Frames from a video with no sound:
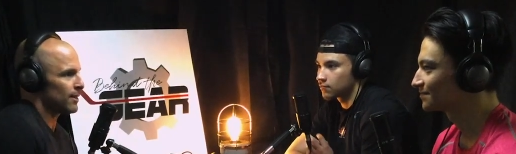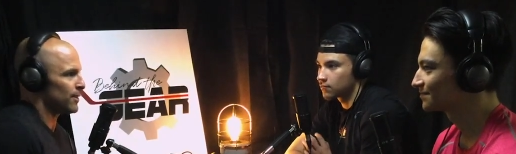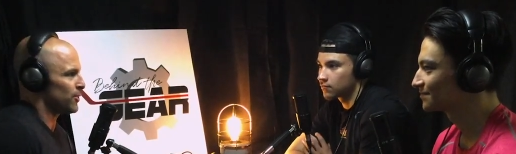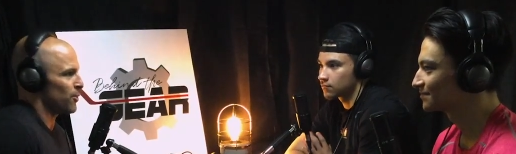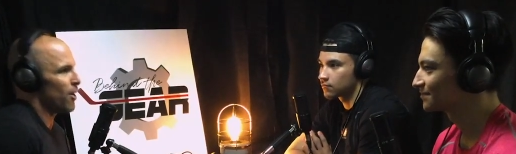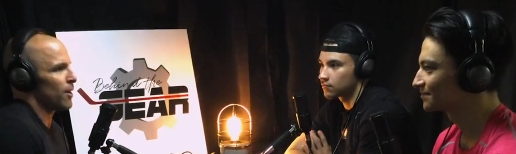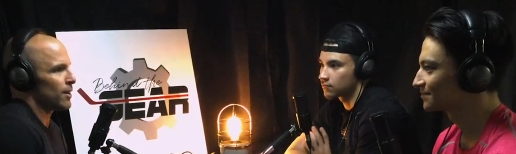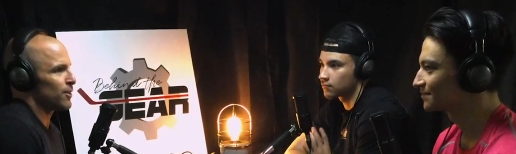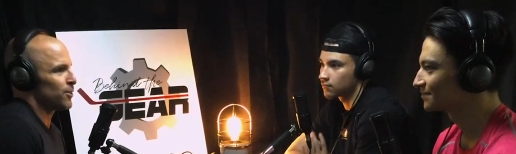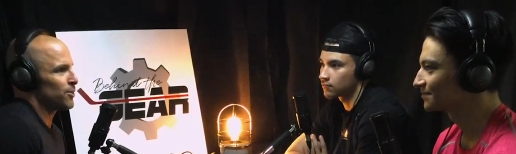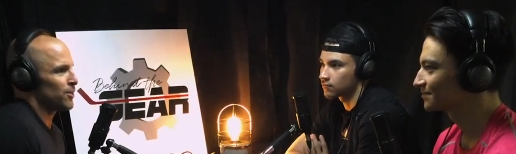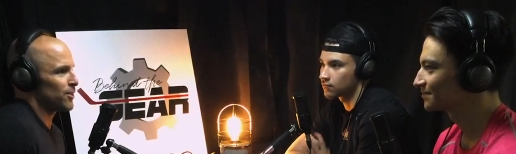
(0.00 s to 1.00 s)
Speaker 1: you are.
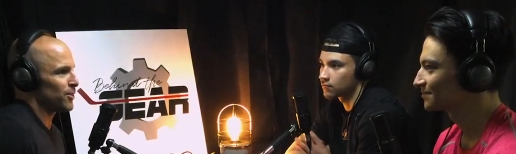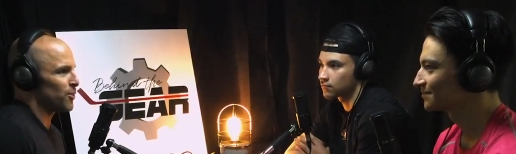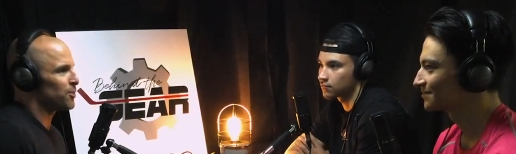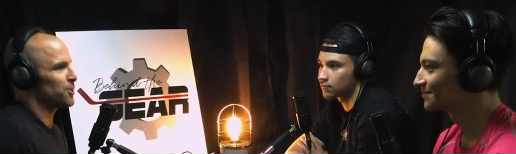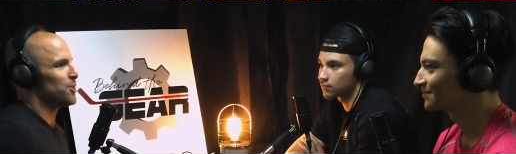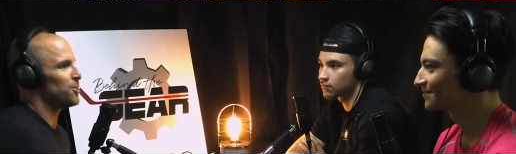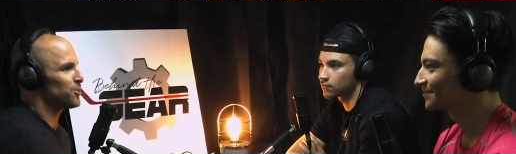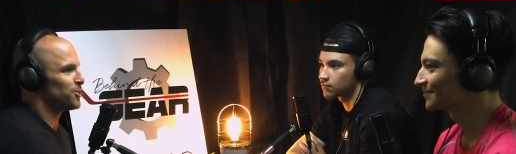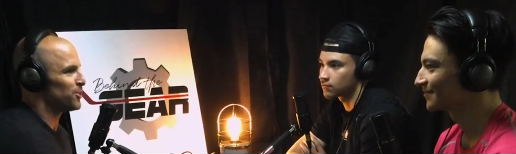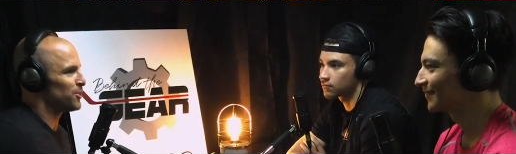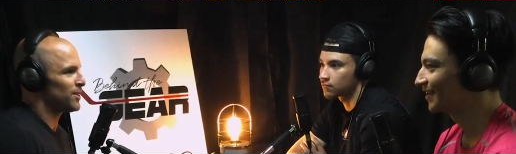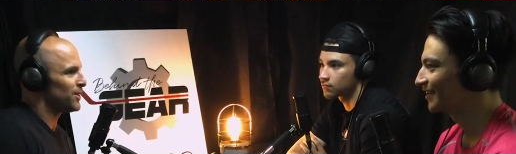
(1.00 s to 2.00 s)
You're nobody knows
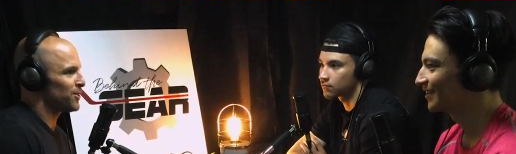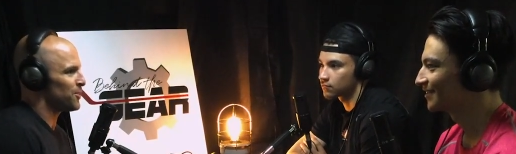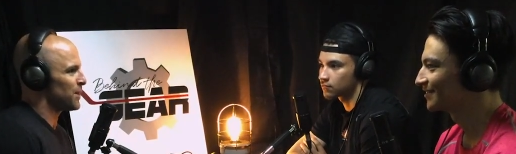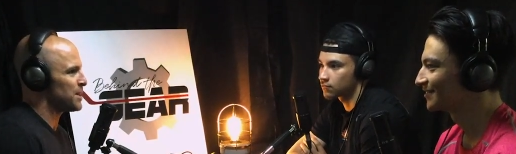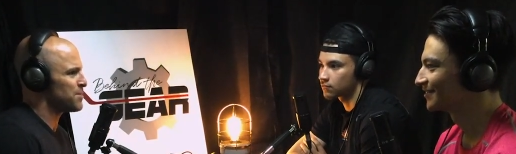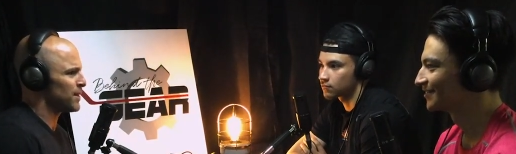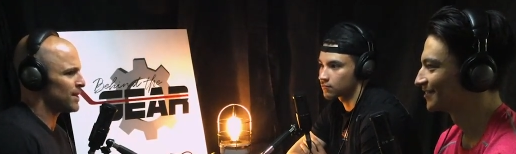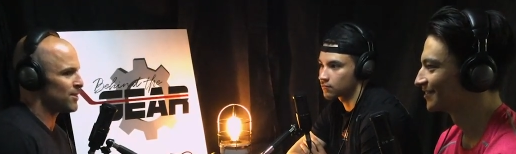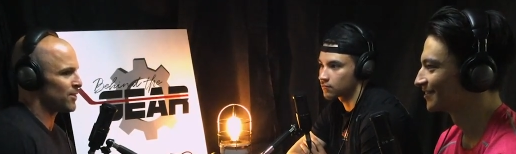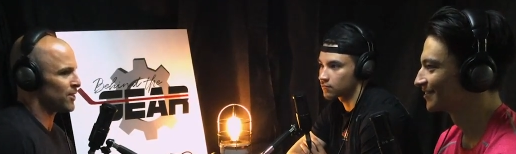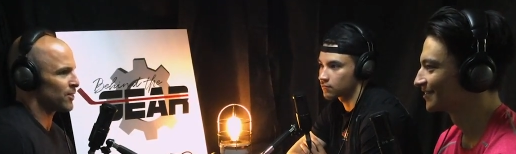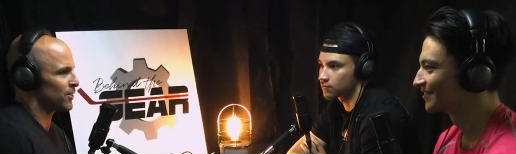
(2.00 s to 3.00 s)
you. Yeah. You don't know anybody.
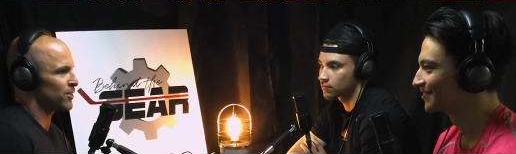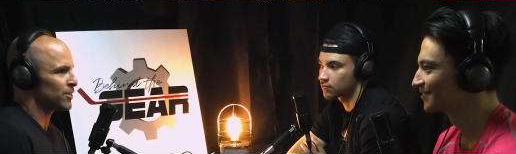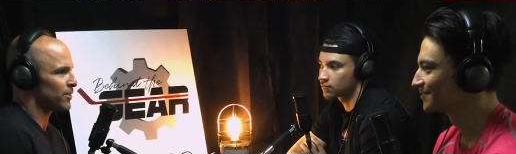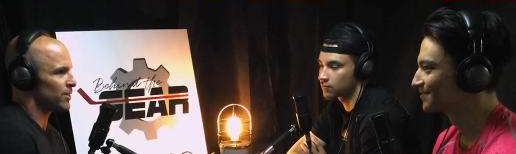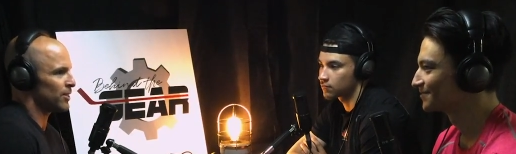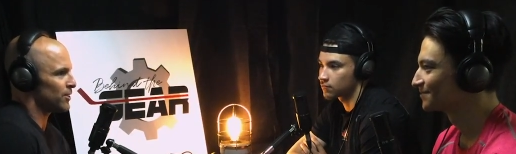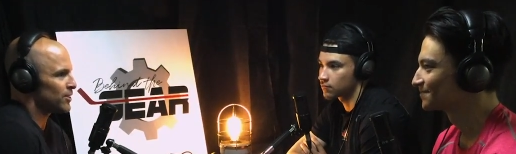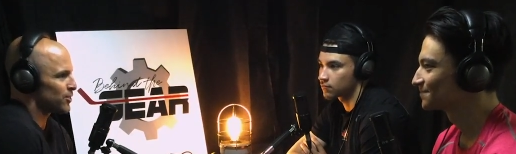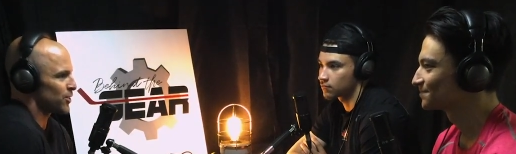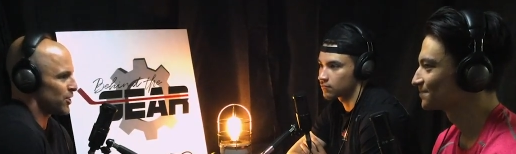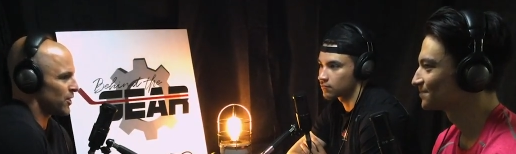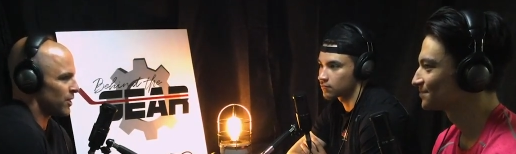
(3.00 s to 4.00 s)
You're you're you're
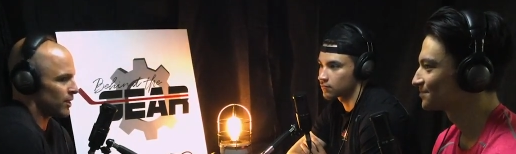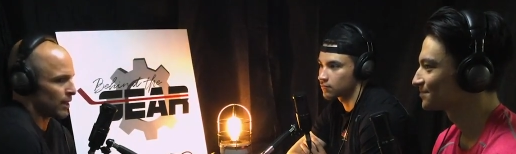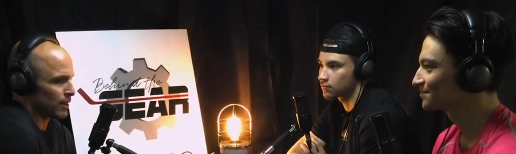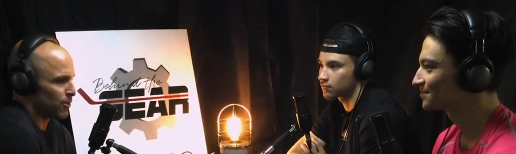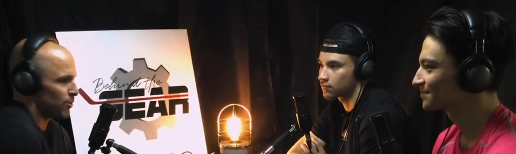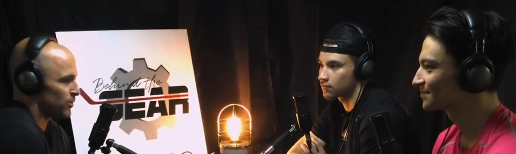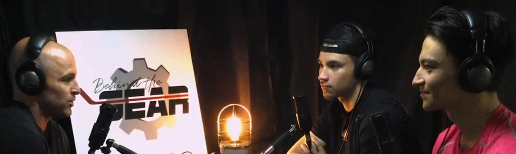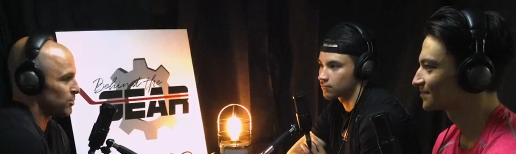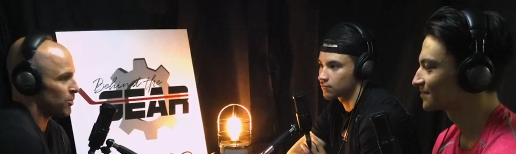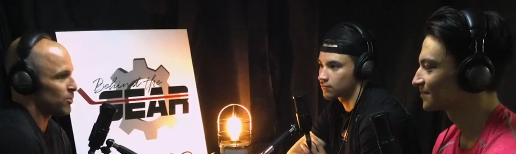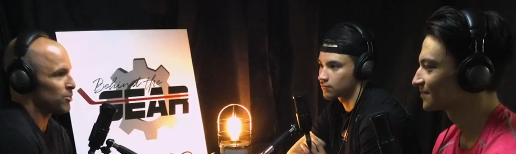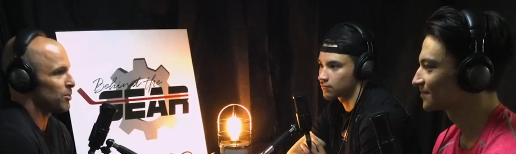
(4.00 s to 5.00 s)
insecure. You're like, holy
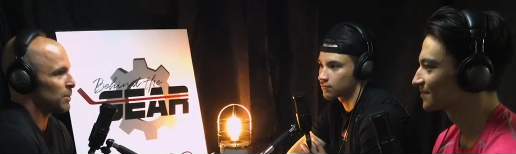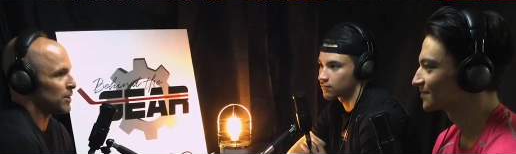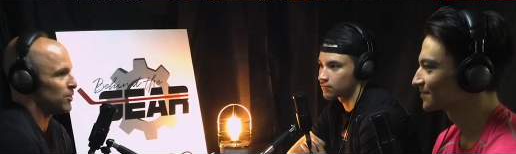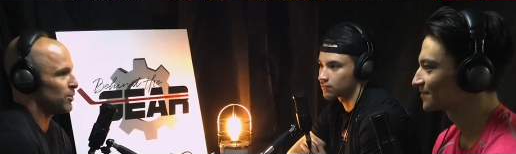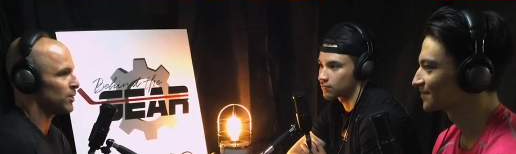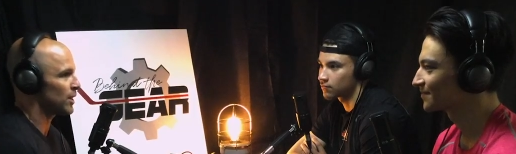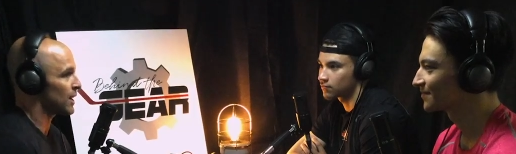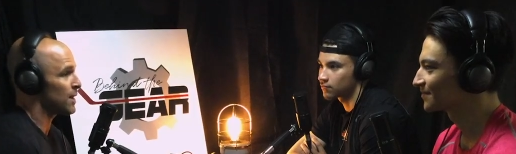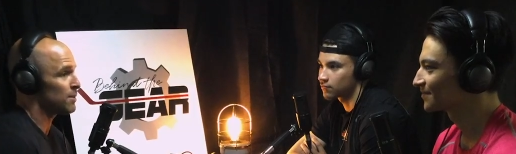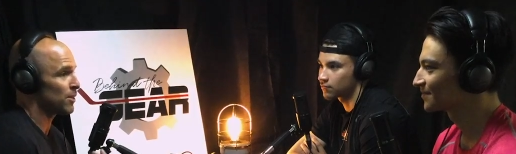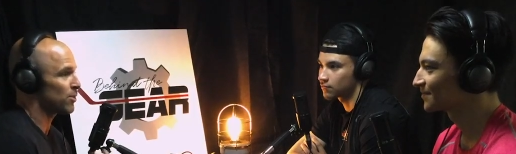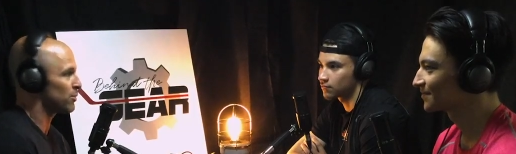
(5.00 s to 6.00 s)
smokes, what am I doing? Like I
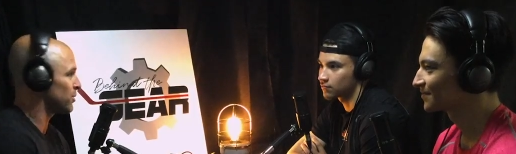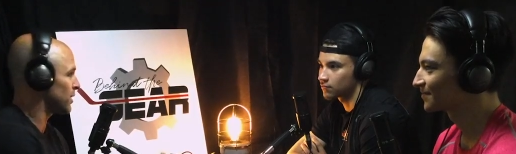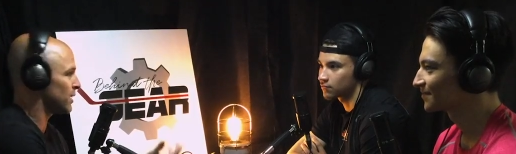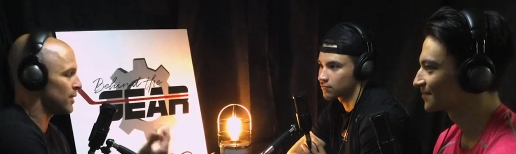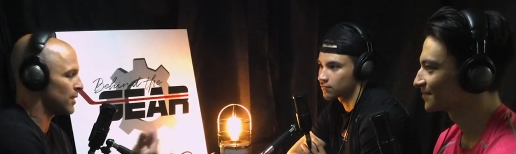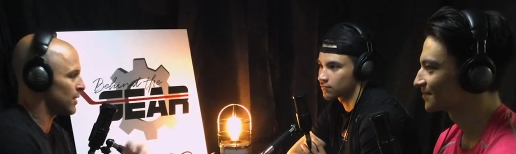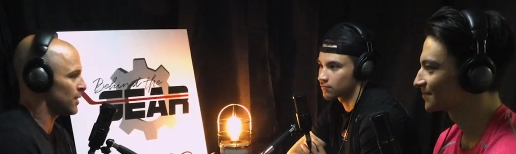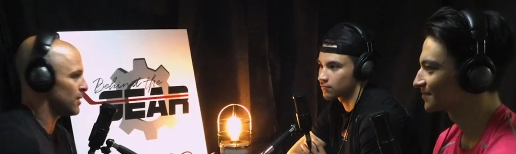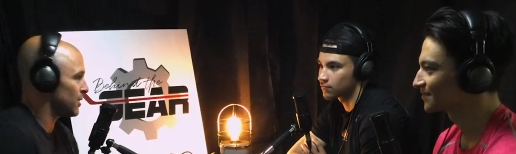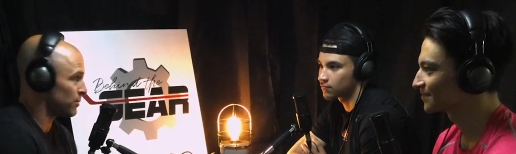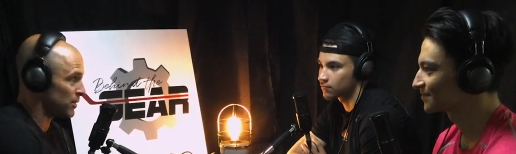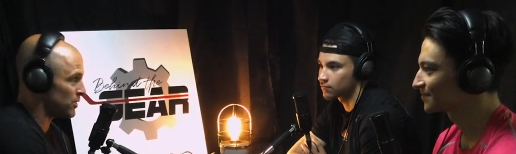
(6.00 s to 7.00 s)
went through it, and I,
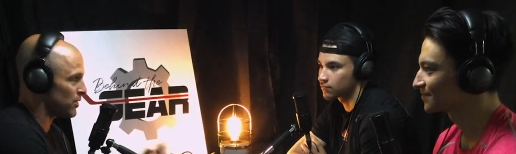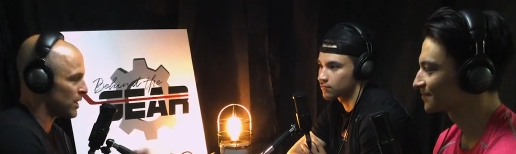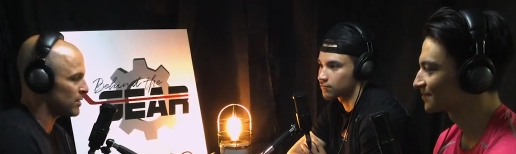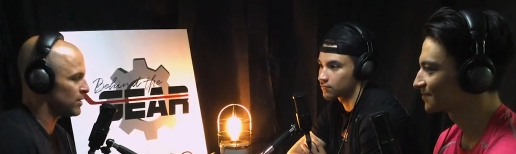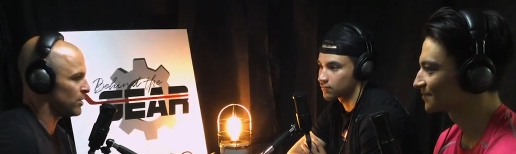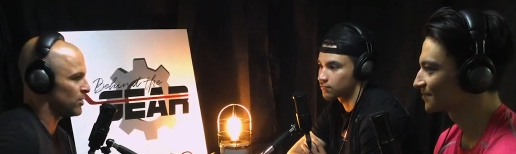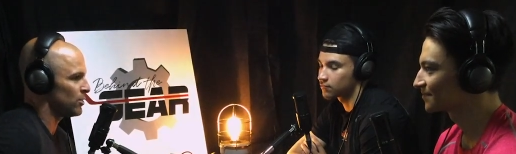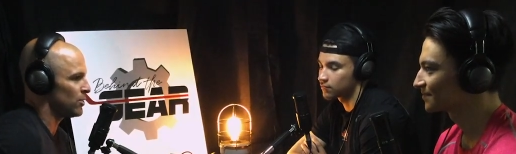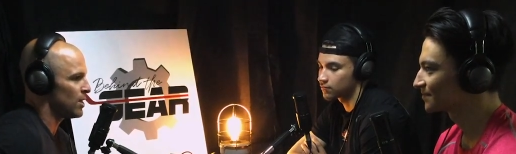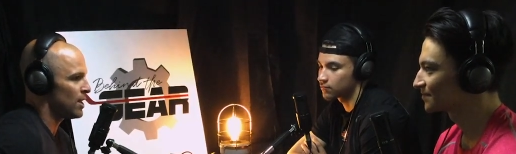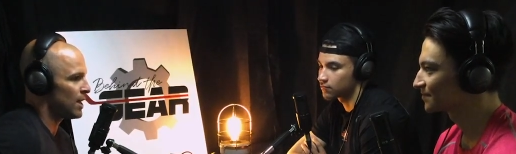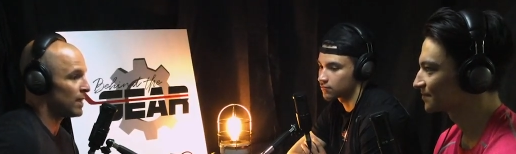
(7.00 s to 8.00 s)
I, mean, you guys did too.